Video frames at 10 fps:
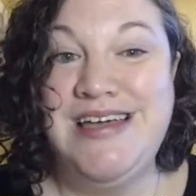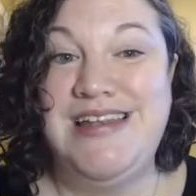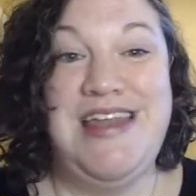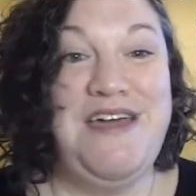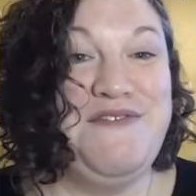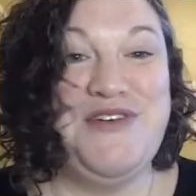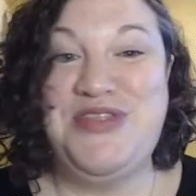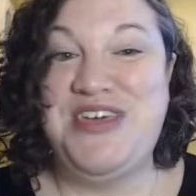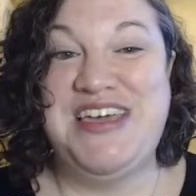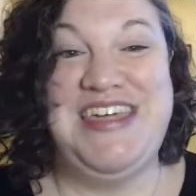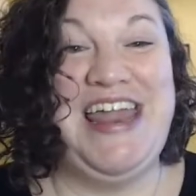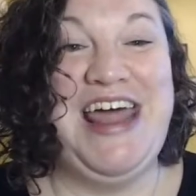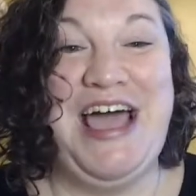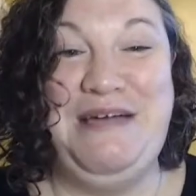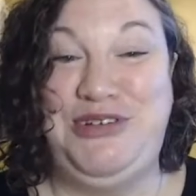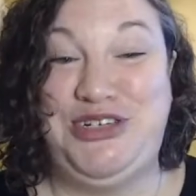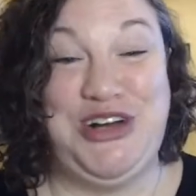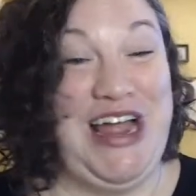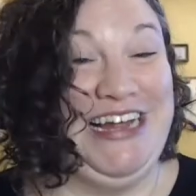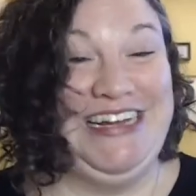Never think that I'm
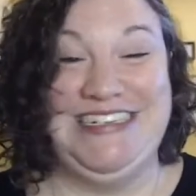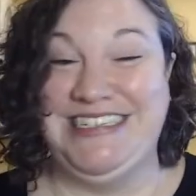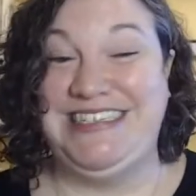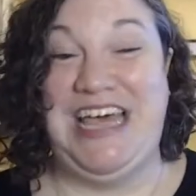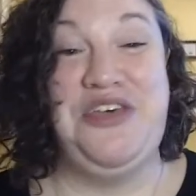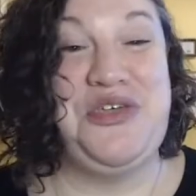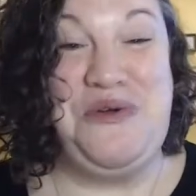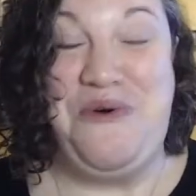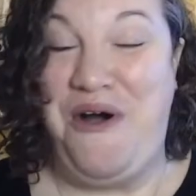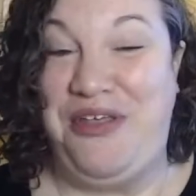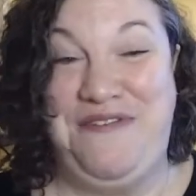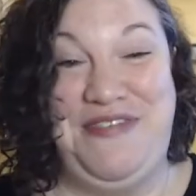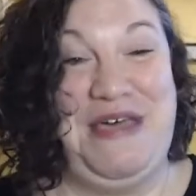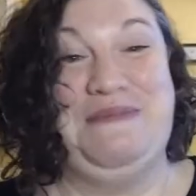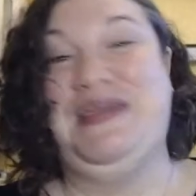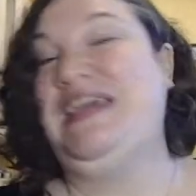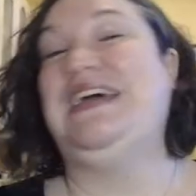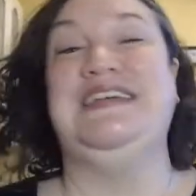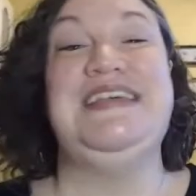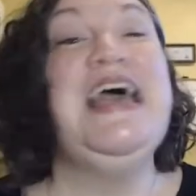trying to sell you all of them,
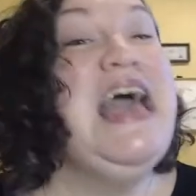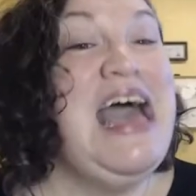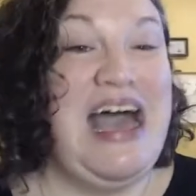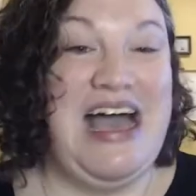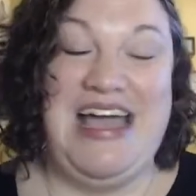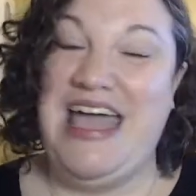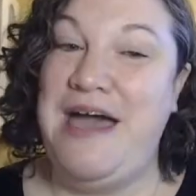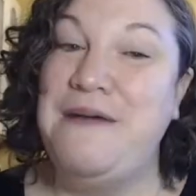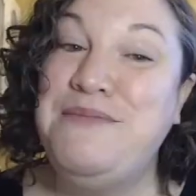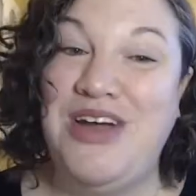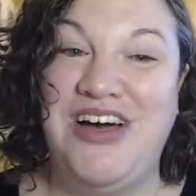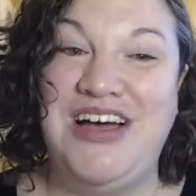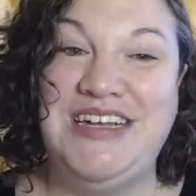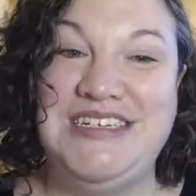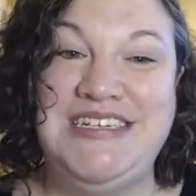because I am not.